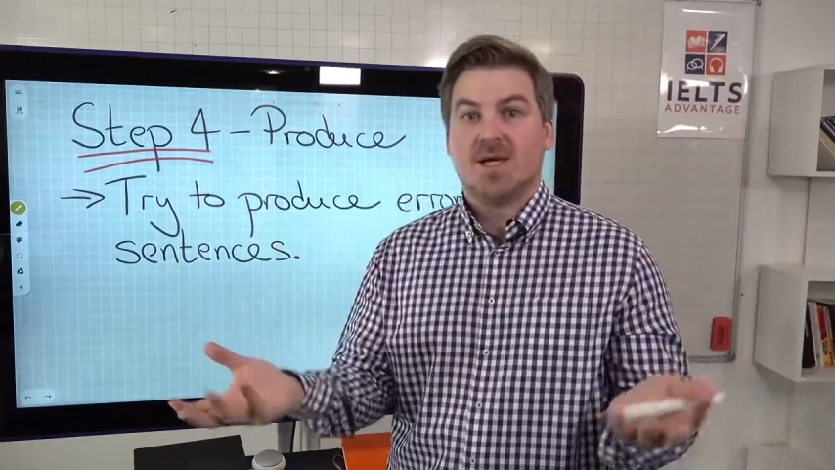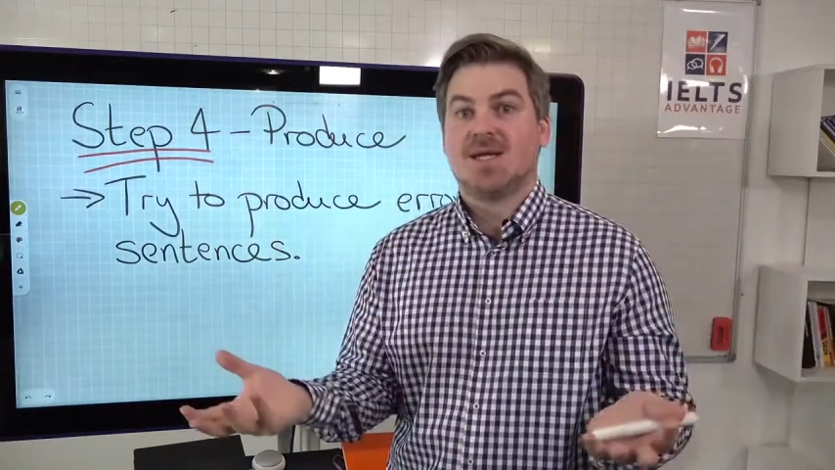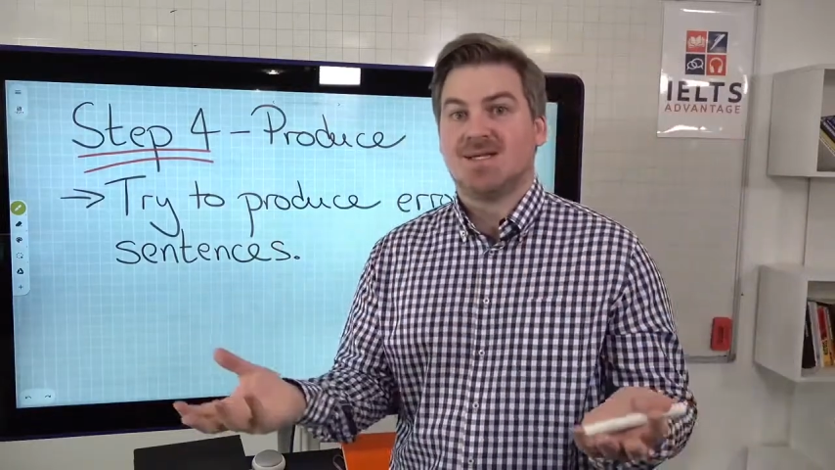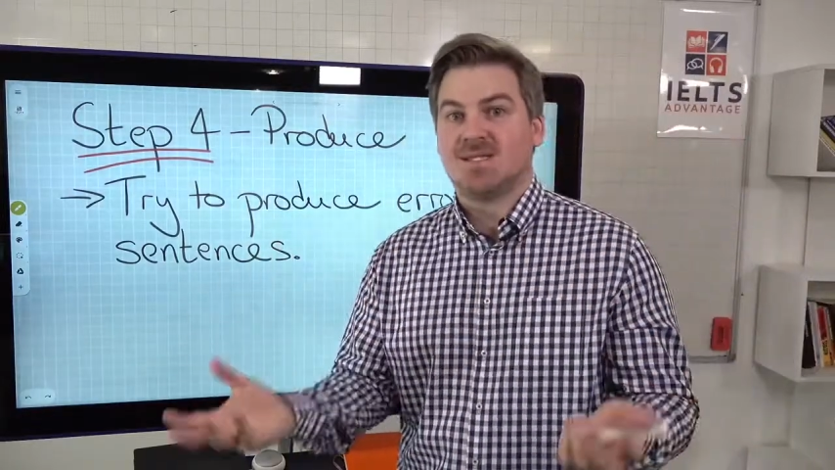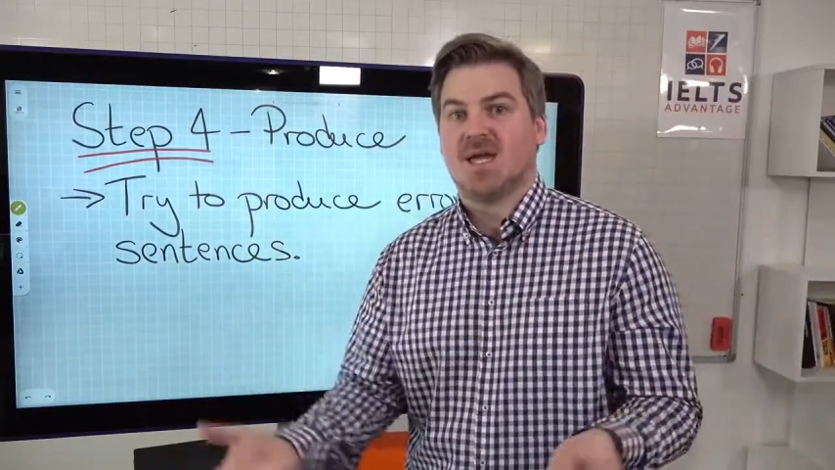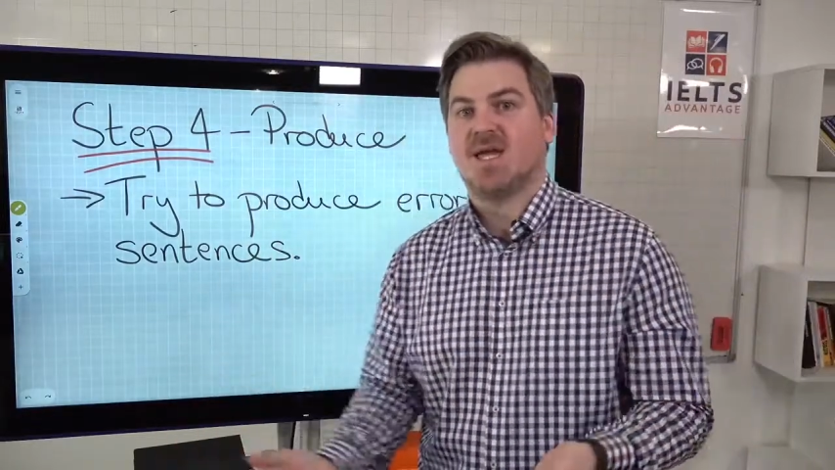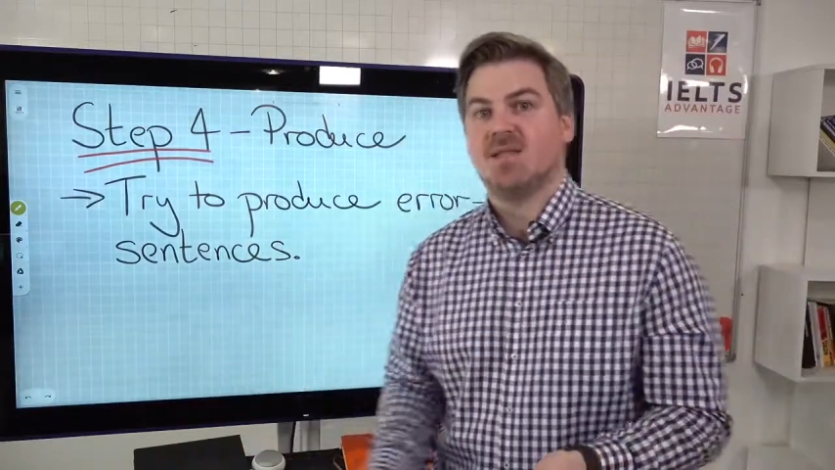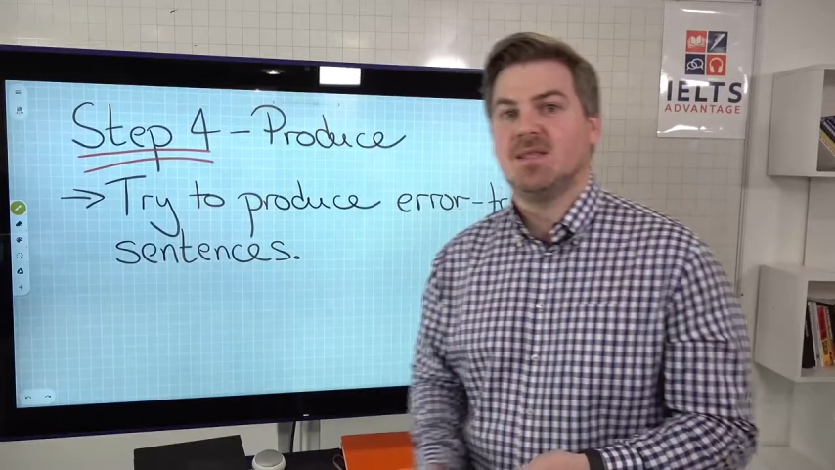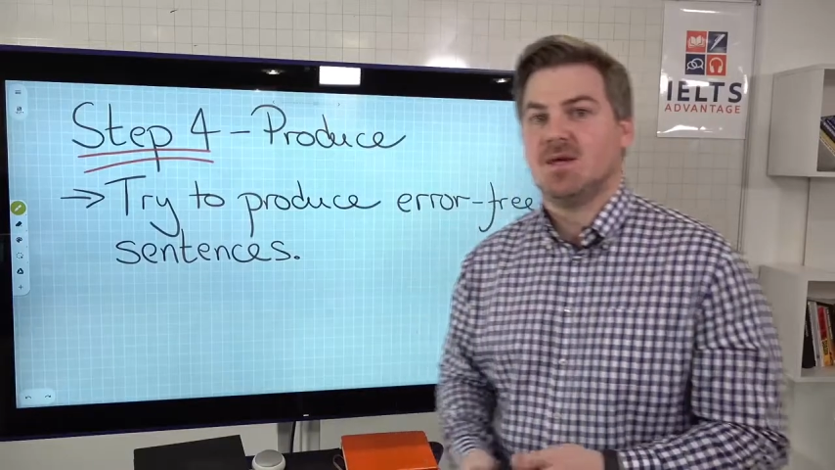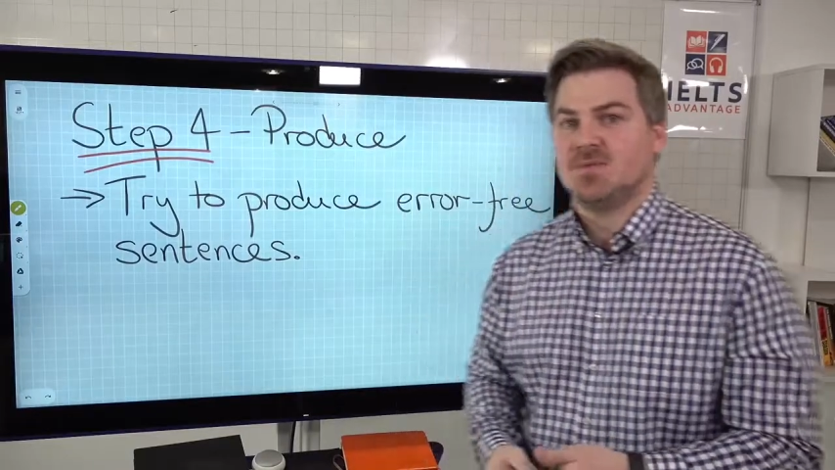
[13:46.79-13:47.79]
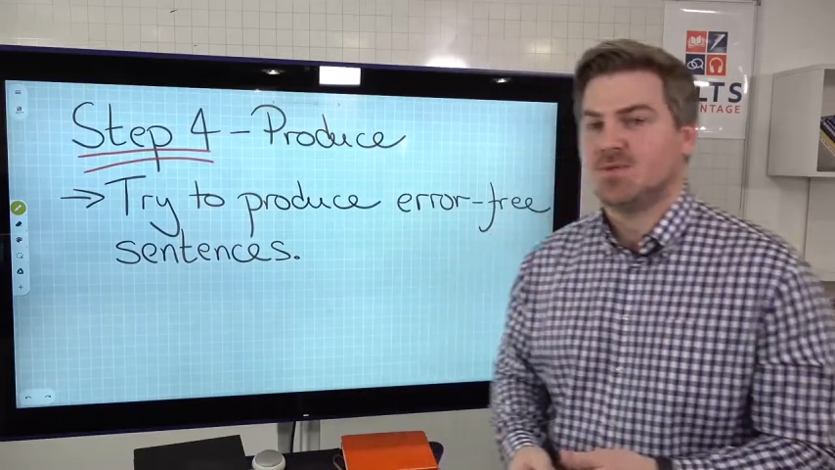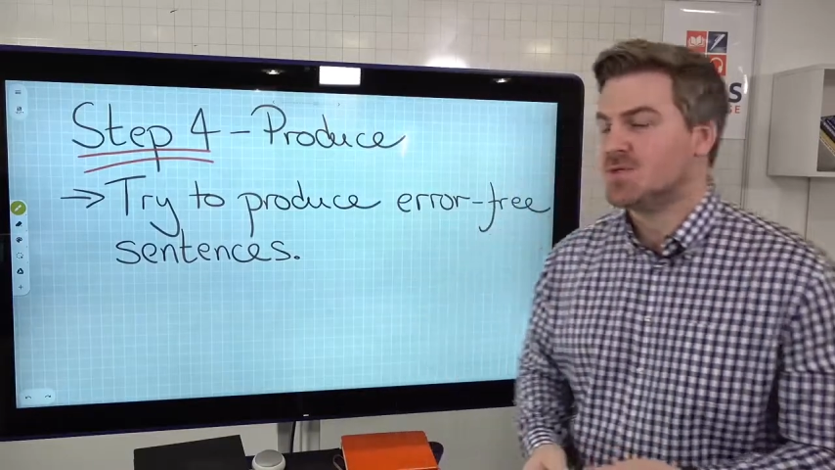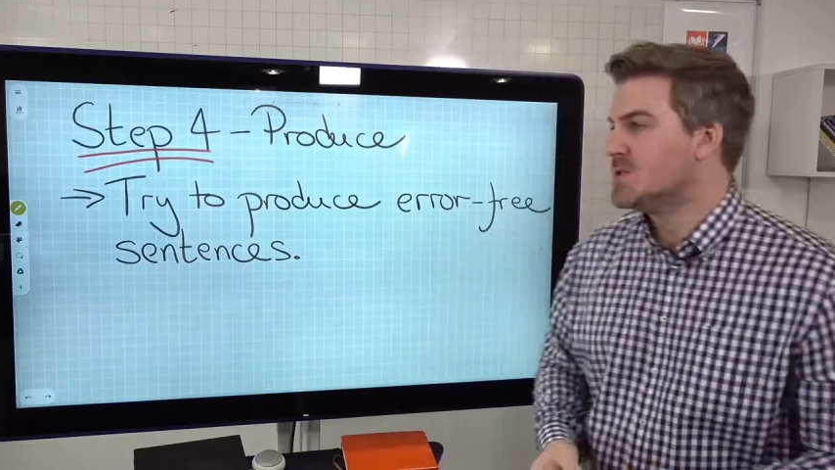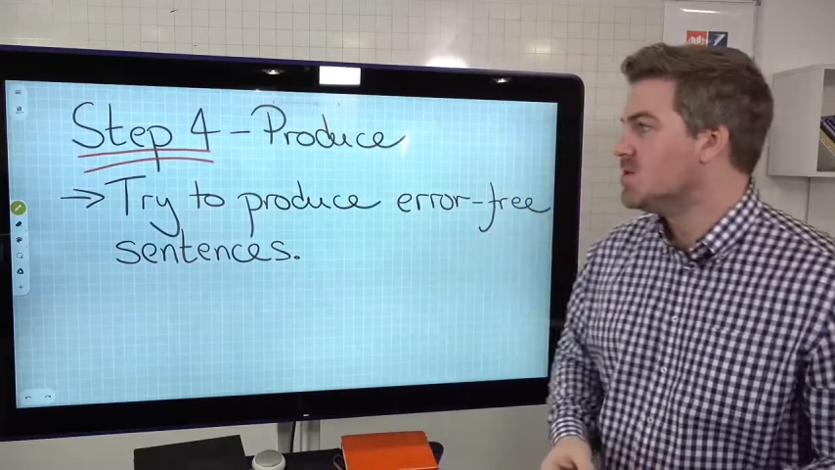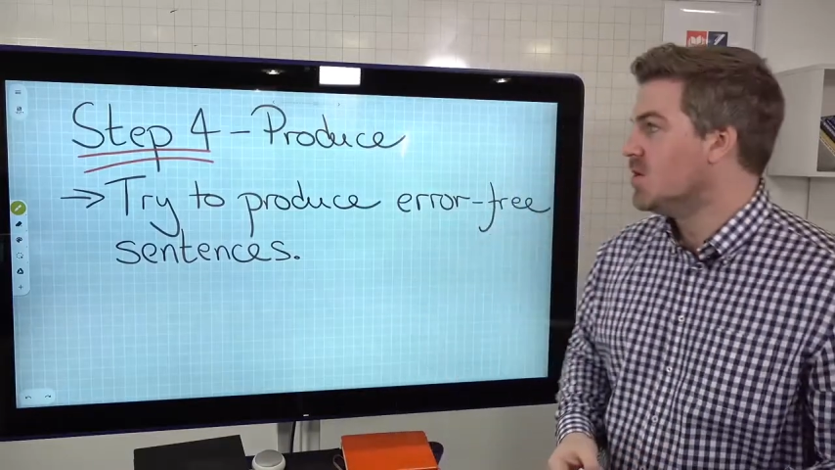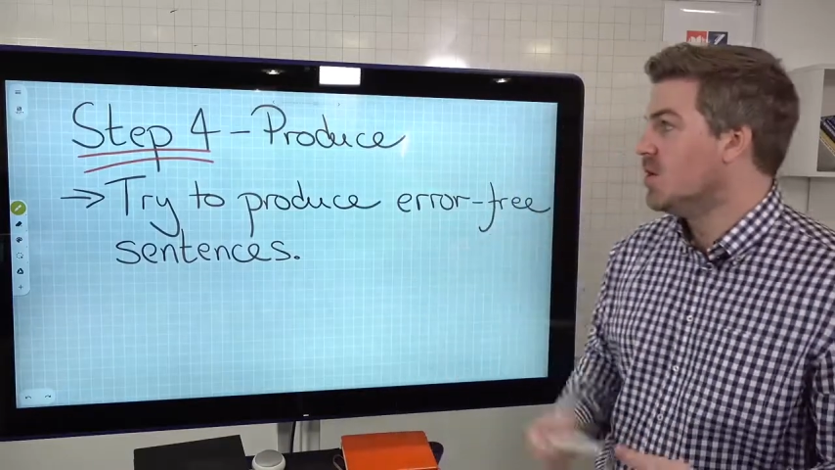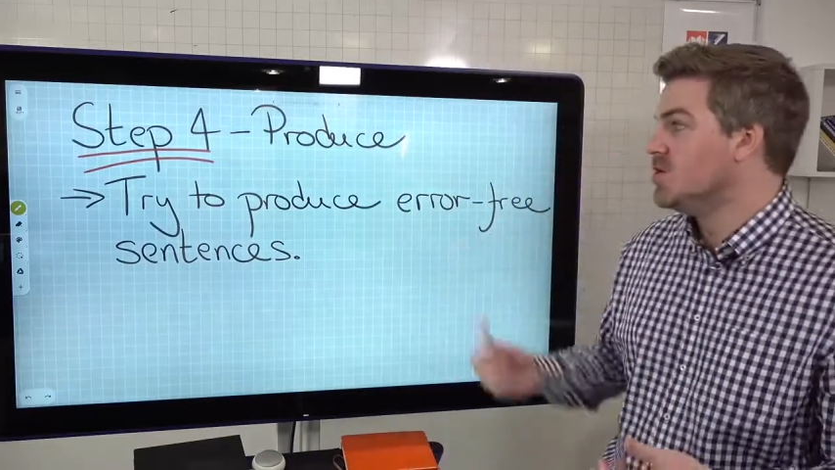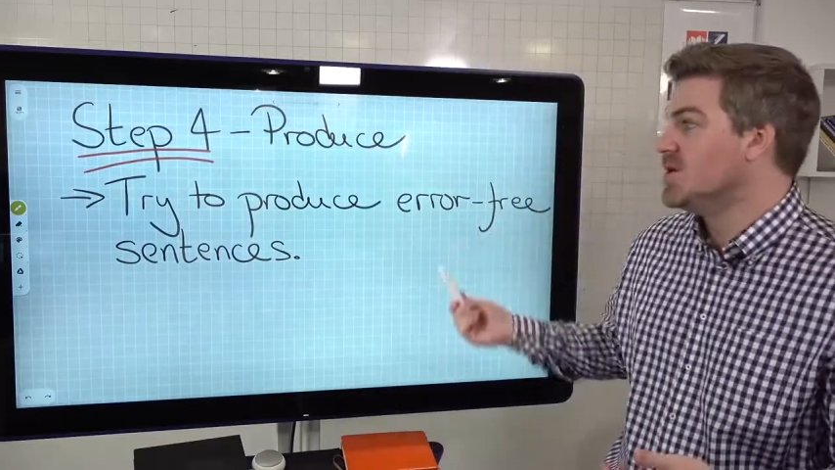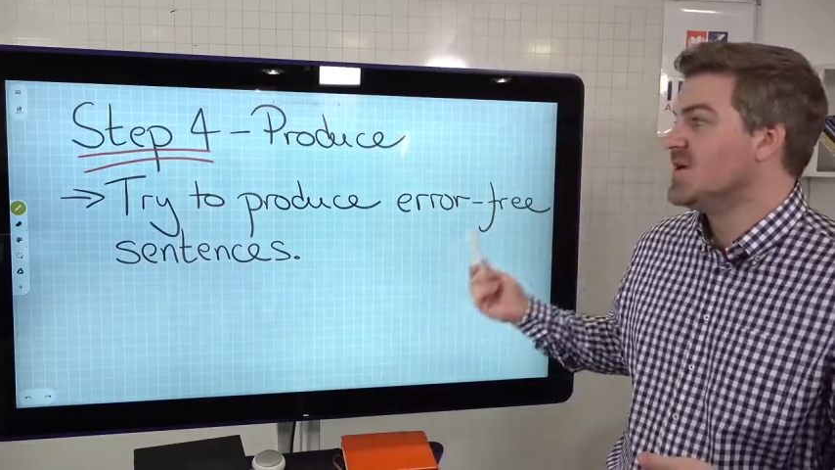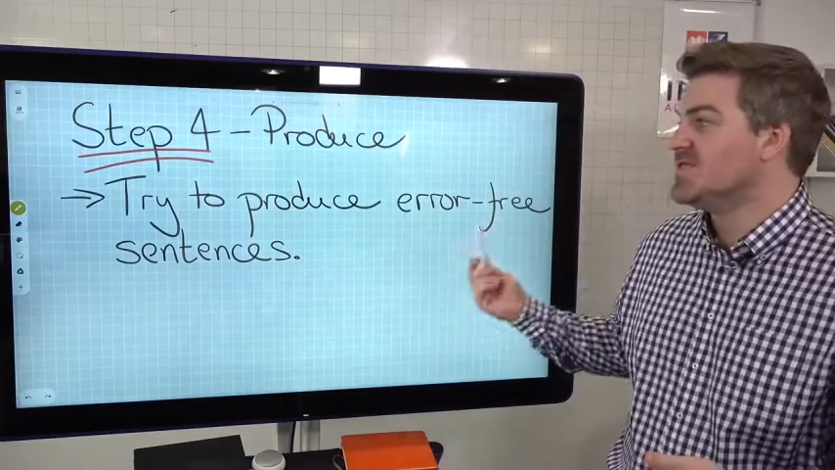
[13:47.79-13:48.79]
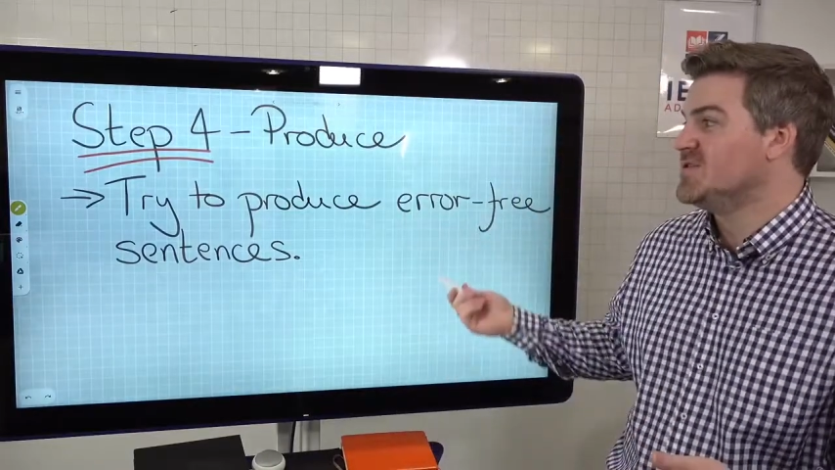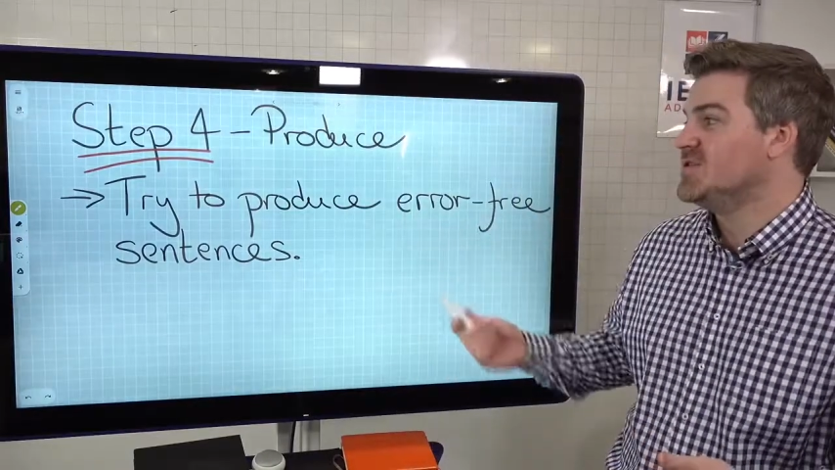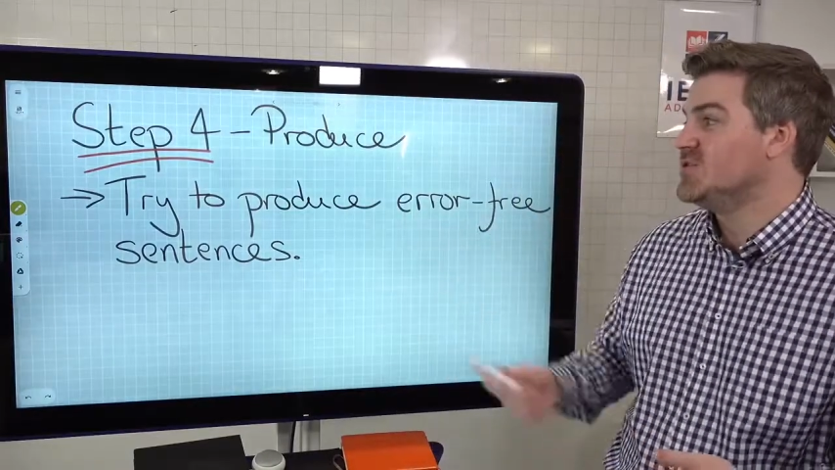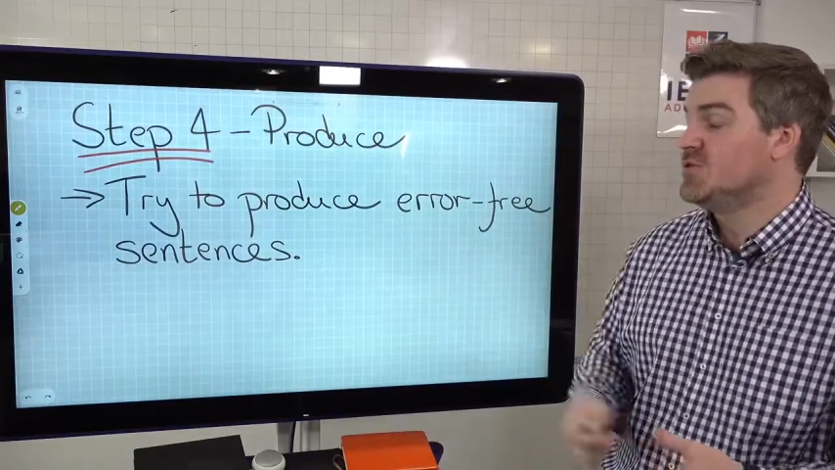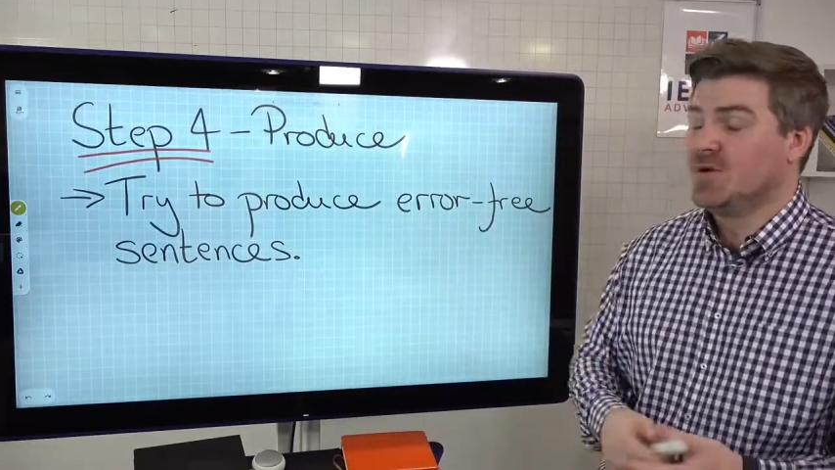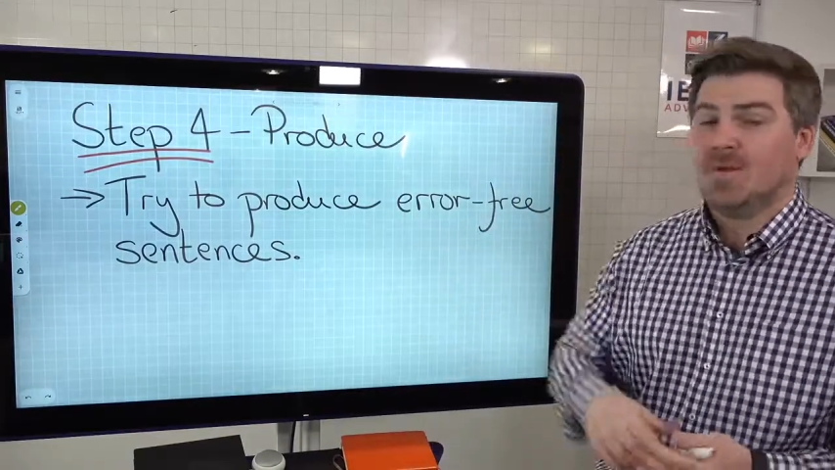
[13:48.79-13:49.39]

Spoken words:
contain them, so all you have to do